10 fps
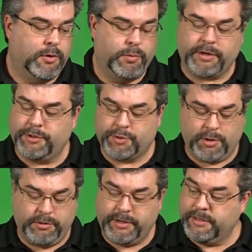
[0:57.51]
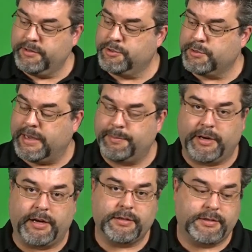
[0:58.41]
We're controlling the dry
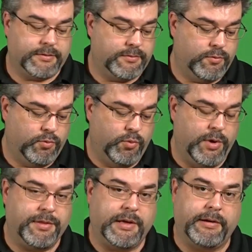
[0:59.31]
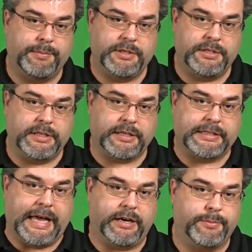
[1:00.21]
block with our MC6
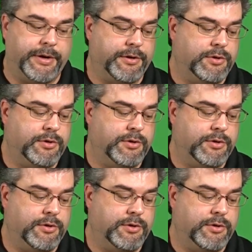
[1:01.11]
calibrator